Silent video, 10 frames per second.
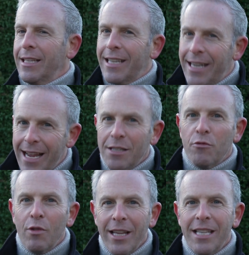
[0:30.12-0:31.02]
Today's
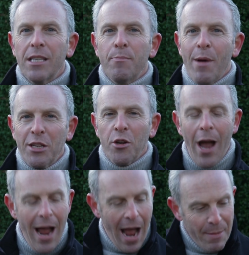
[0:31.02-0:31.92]
really special.
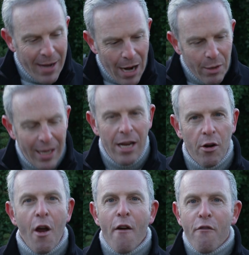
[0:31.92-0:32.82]
I've been out
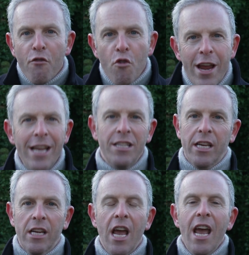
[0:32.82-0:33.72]
here
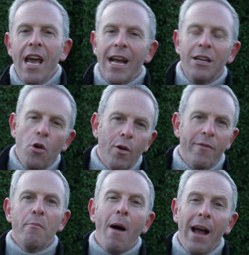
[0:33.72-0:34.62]
freezing, and I don't
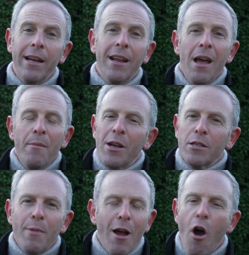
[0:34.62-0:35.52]
even mind
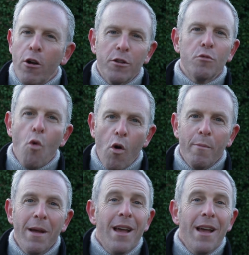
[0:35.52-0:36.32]
because my heart is warm,